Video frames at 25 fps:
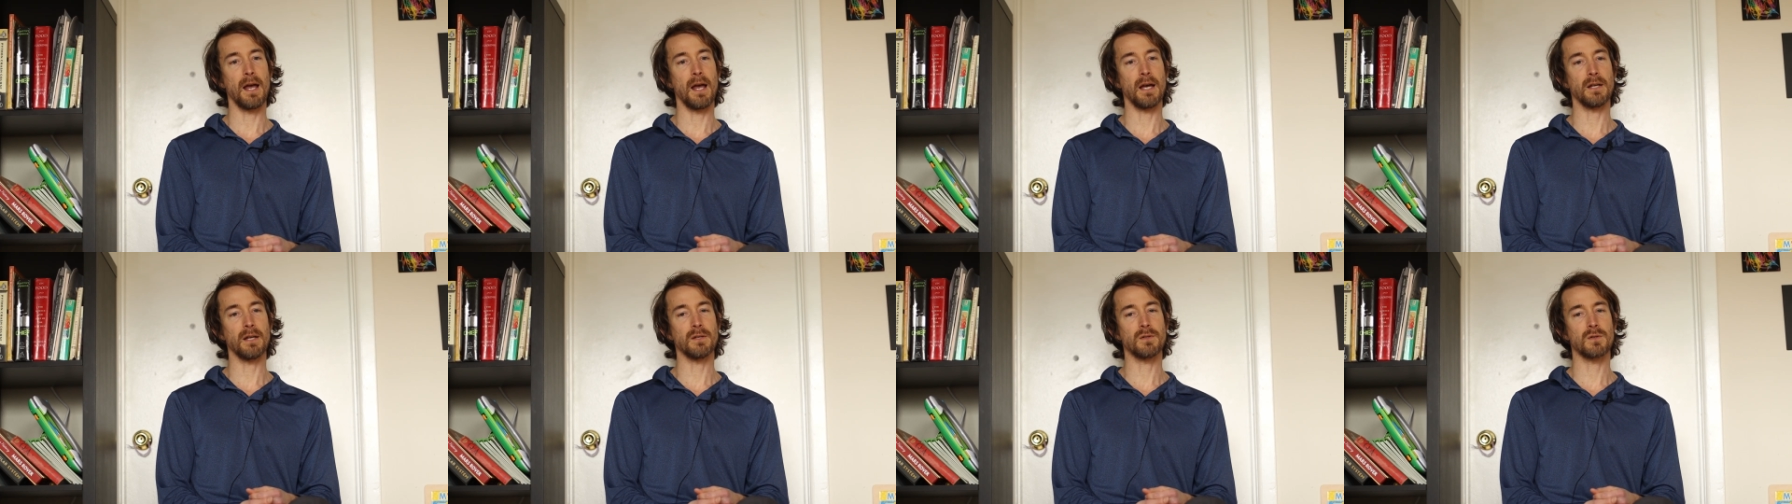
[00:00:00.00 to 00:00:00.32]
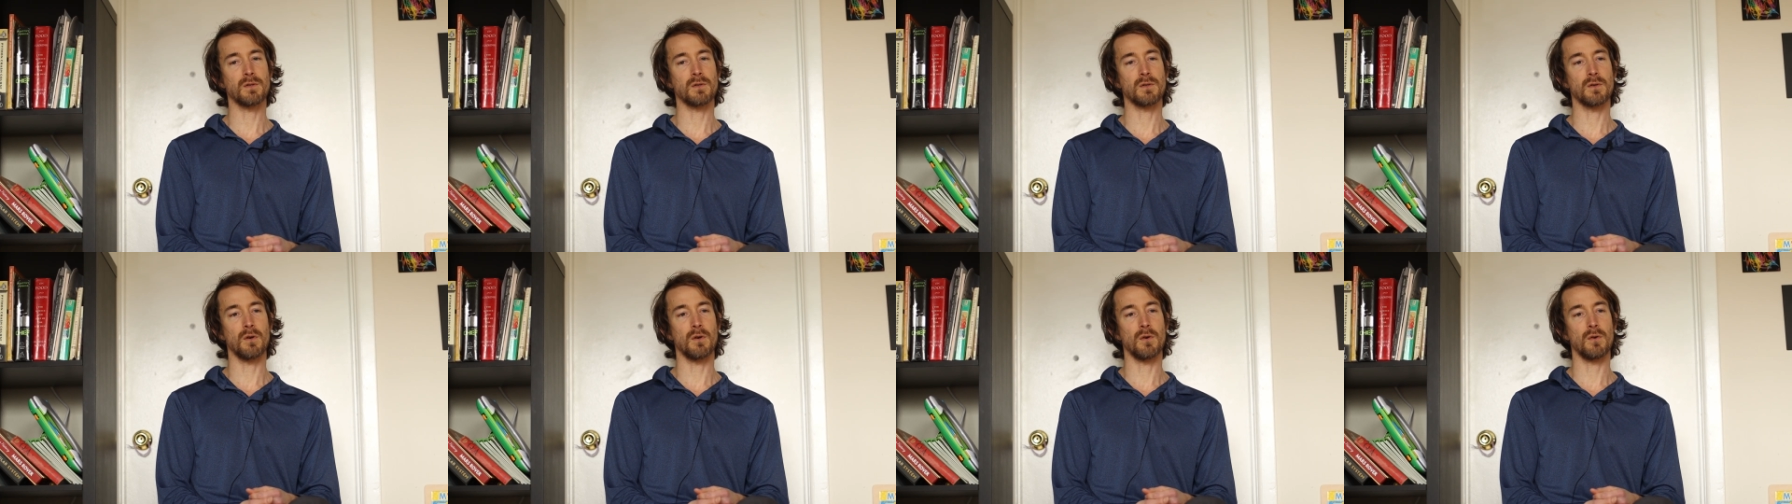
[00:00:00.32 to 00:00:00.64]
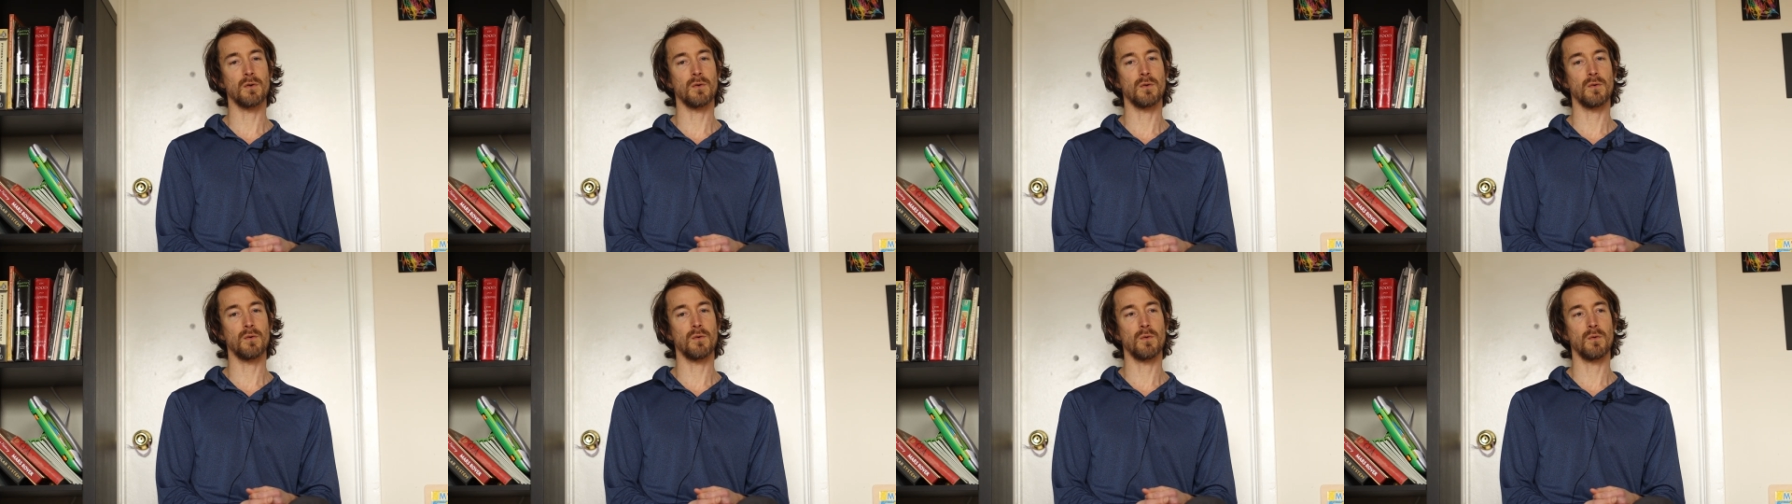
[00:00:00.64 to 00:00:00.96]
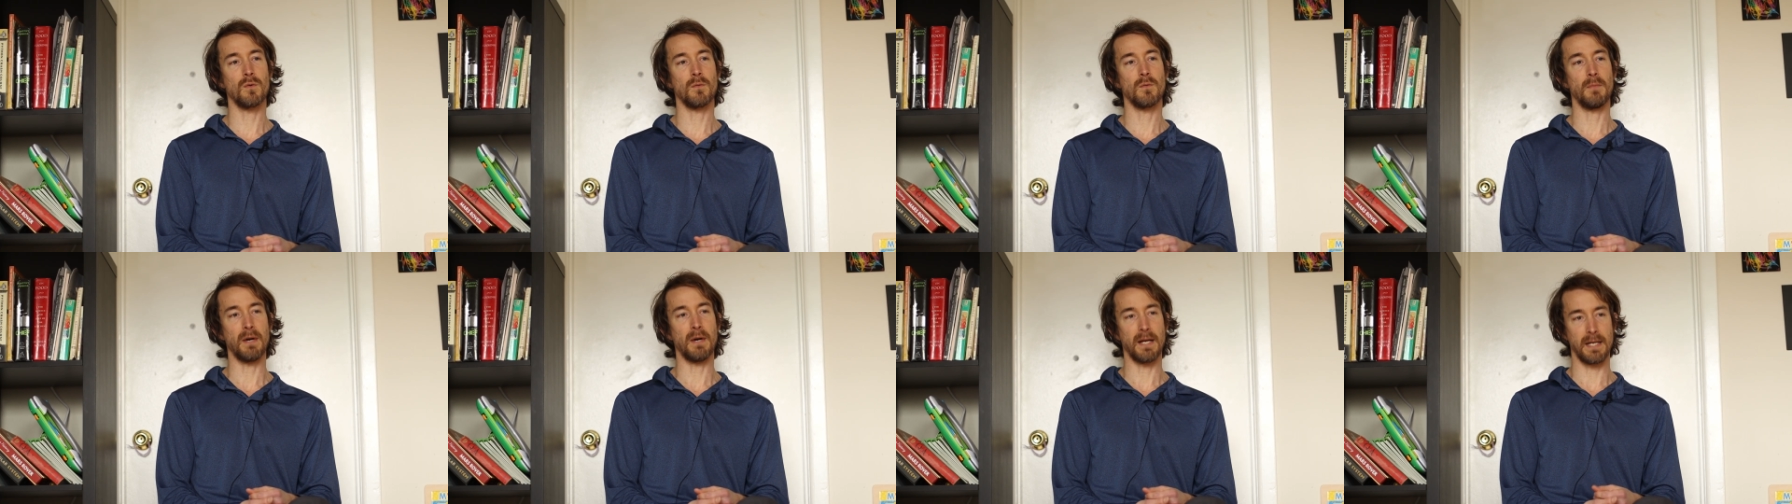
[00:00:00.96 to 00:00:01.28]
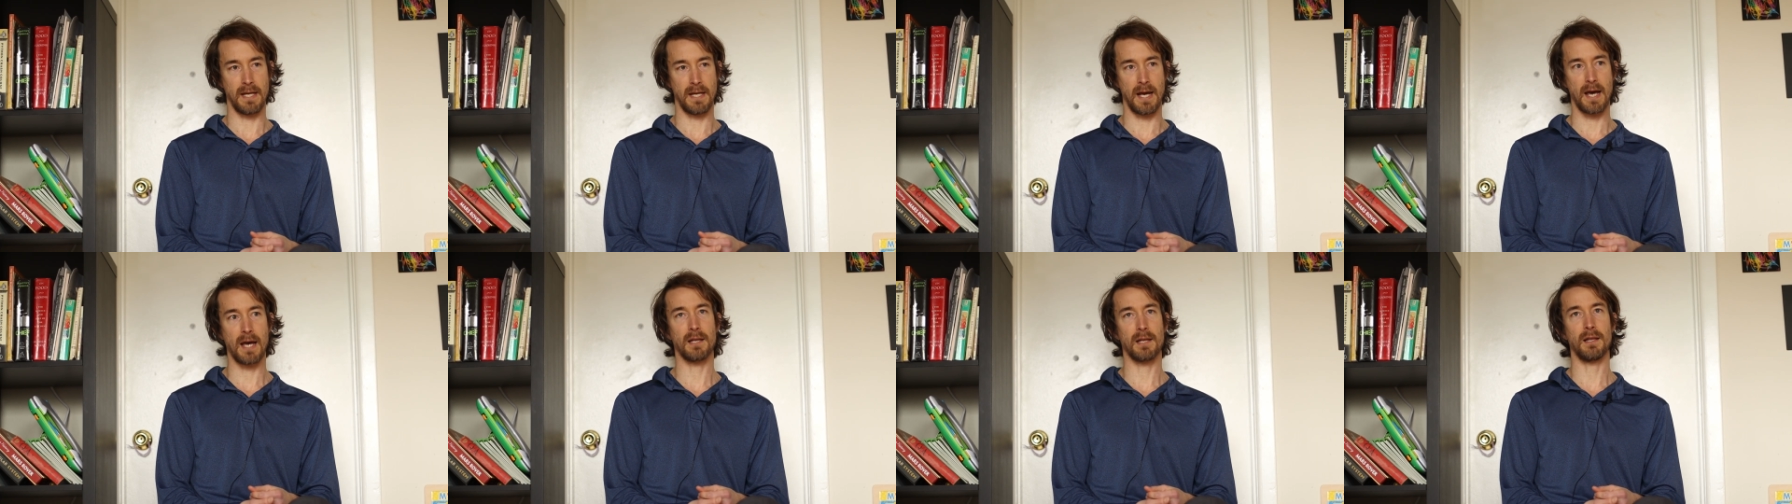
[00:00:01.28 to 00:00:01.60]
And so my
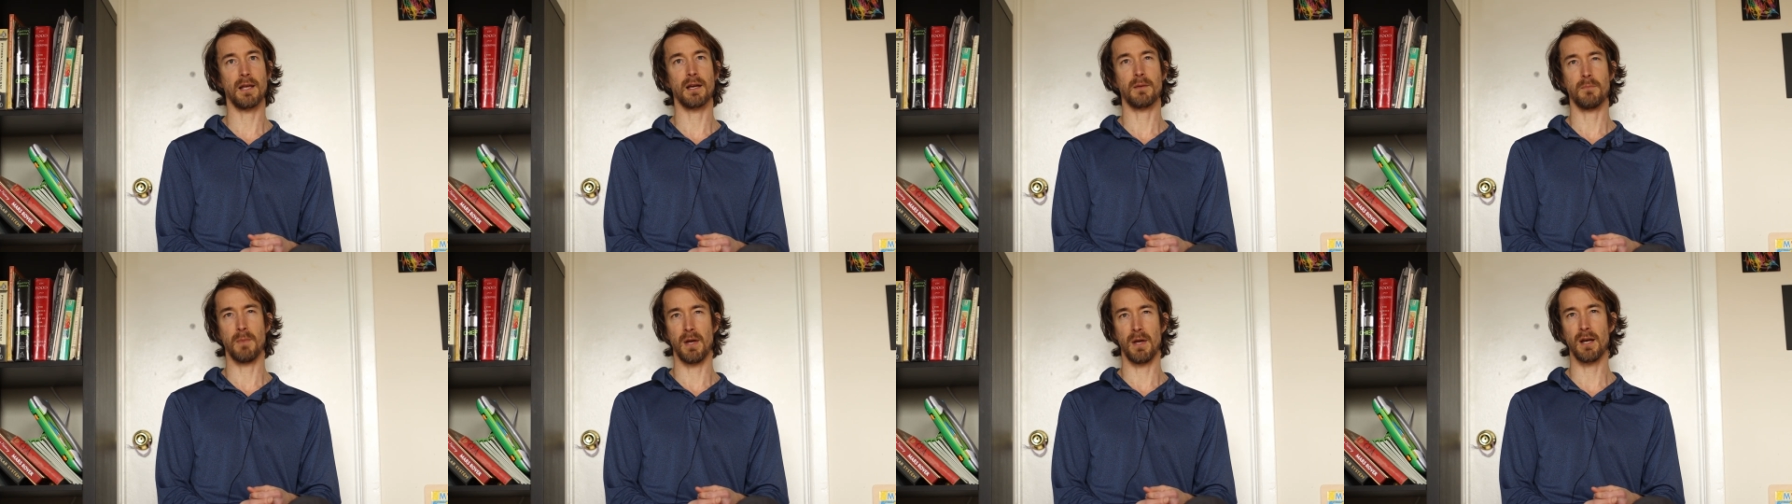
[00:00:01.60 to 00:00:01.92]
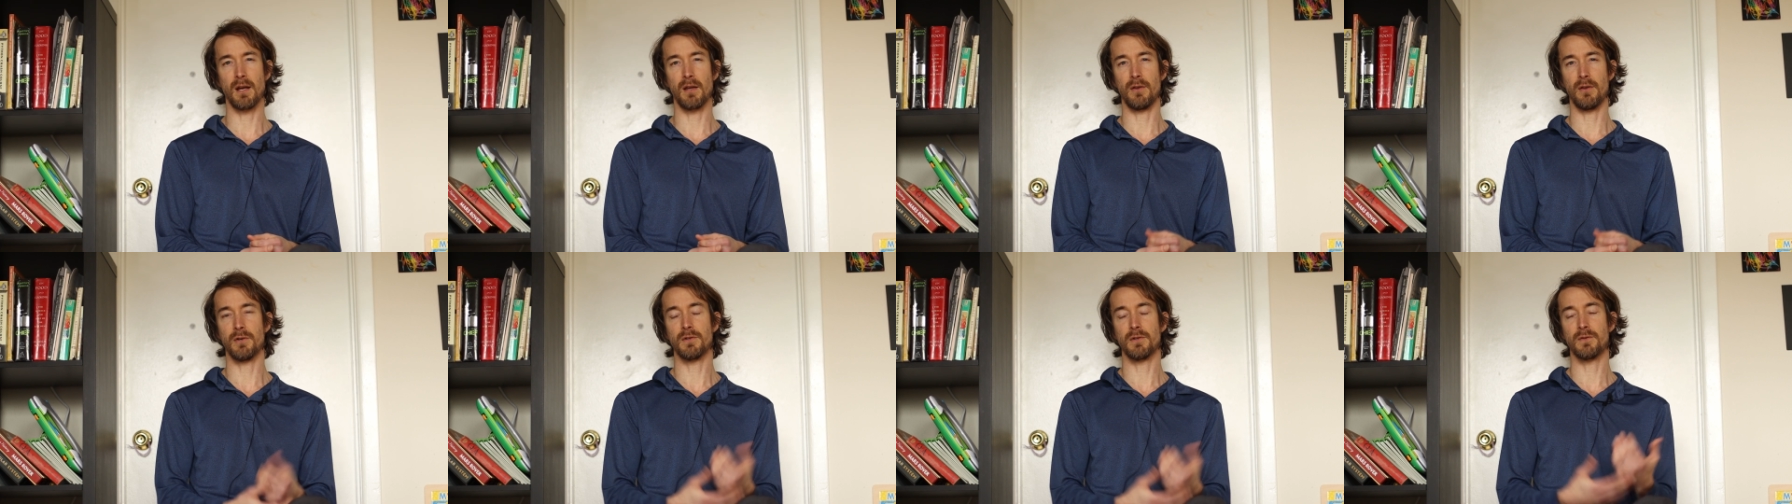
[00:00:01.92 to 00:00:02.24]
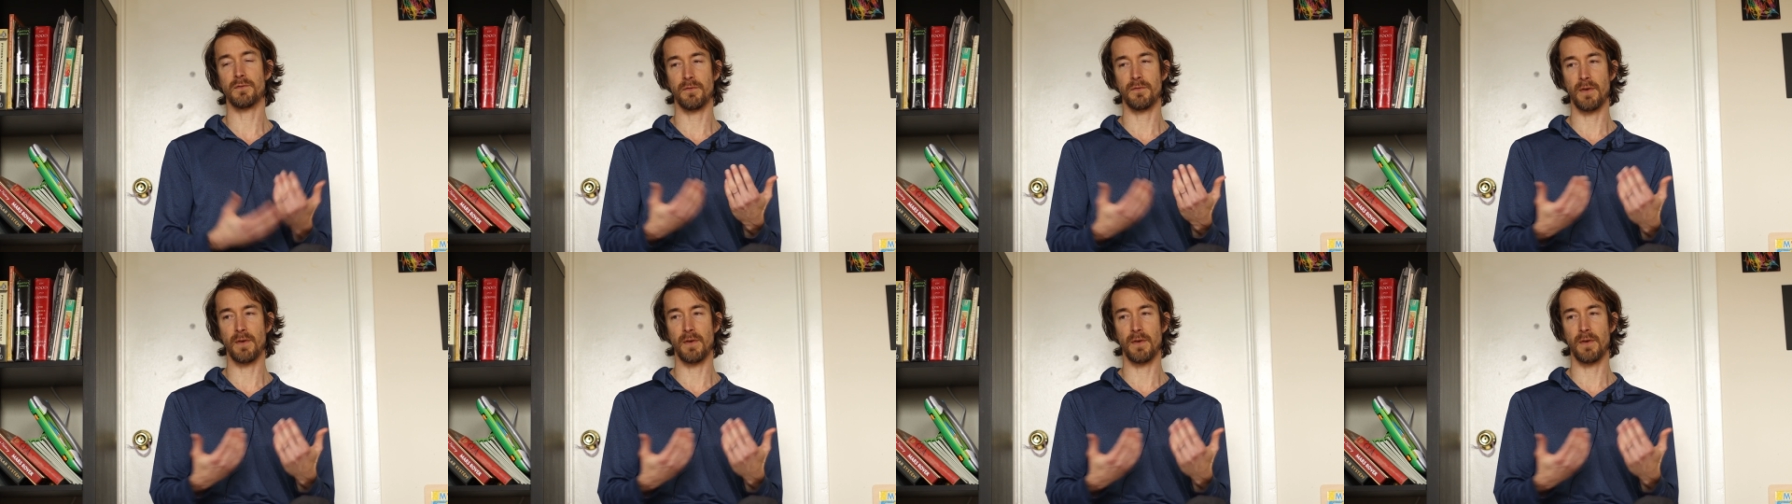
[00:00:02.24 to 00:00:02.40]
dad, like many others,